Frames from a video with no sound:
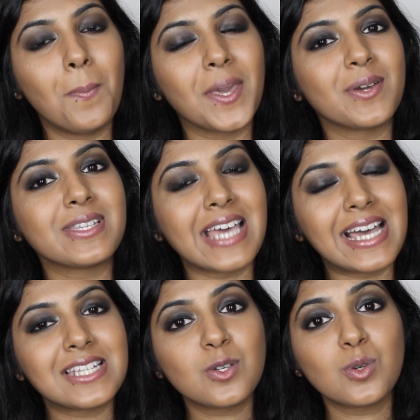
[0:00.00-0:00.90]
because
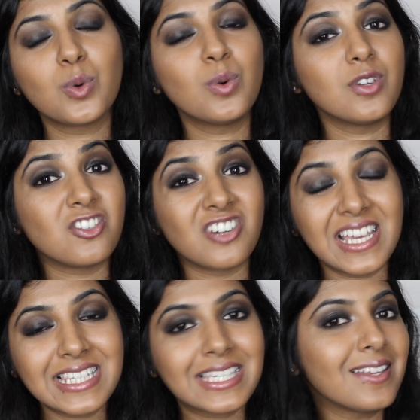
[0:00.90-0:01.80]
as you know,
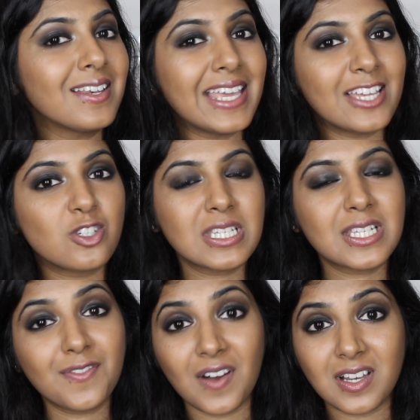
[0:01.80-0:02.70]
dry skin
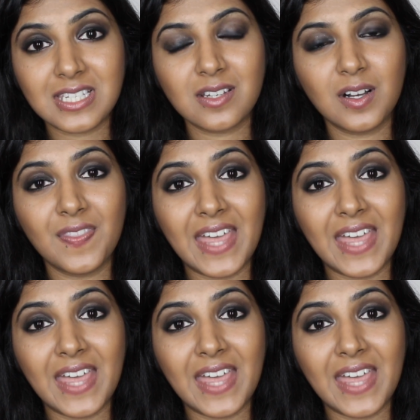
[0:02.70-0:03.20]
ages faster